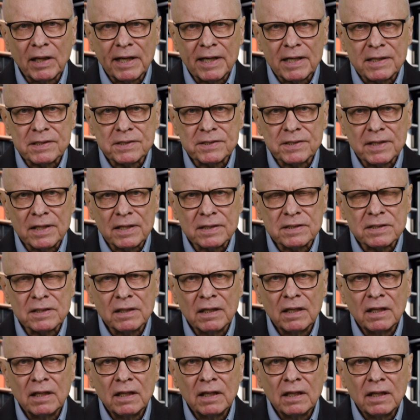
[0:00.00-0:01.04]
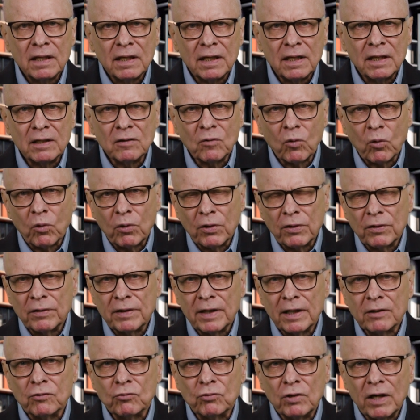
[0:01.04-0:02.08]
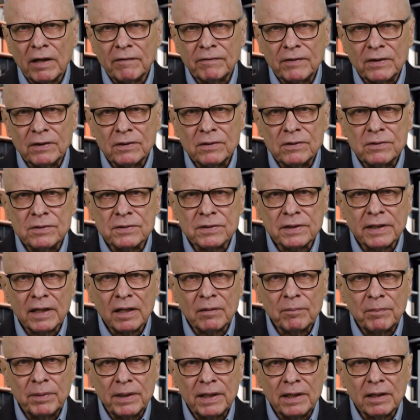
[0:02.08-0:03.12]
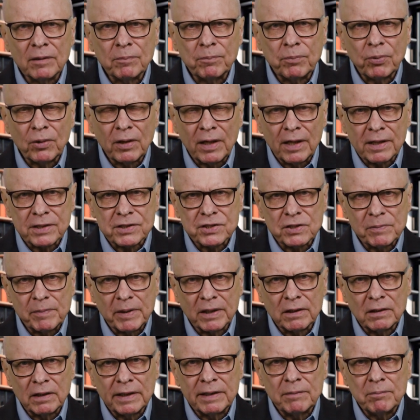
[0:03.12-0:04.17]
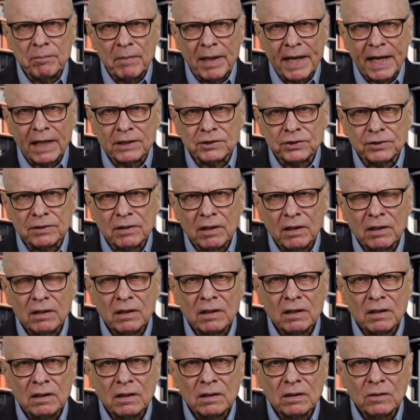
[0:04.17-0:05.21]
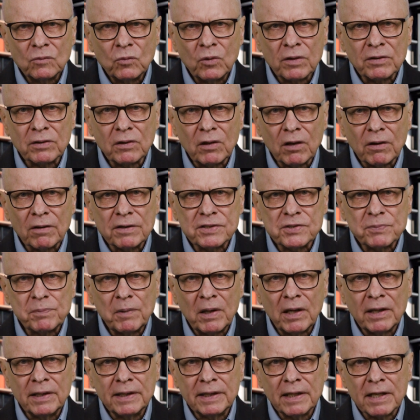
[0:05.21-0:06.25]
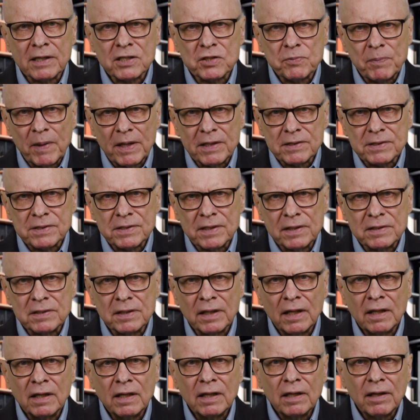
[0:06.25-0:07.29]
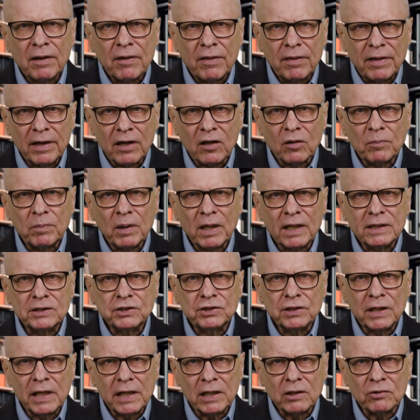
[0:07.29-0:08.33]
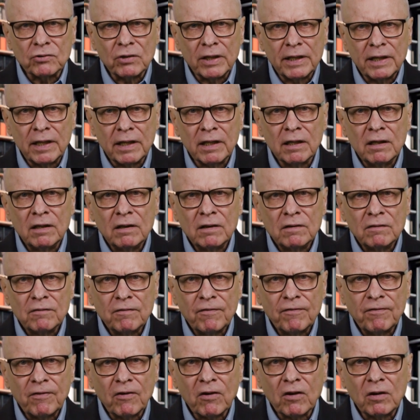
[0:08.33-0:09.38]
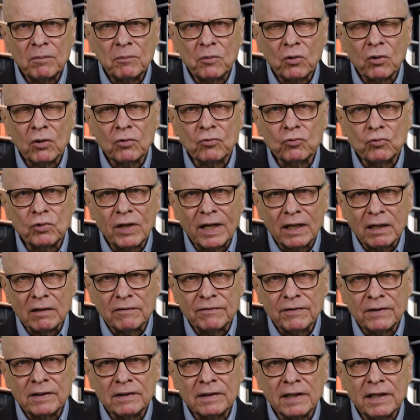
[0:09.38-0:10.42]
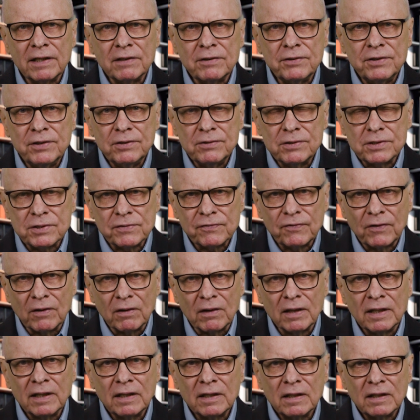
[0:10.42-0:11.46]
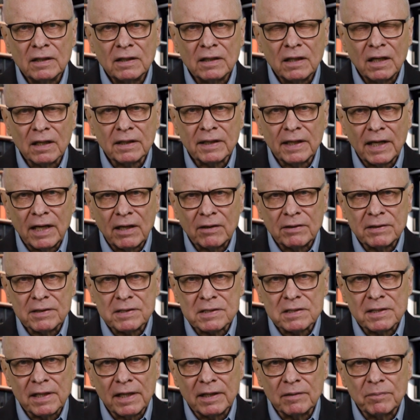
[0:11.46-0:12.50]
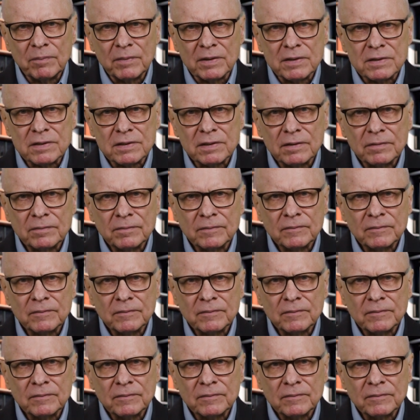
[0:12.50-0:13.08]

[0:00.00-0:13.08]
assets in order that revenues can be approximately matched with corresponding expenses, thereby generating far more relevant and useful accounting statements.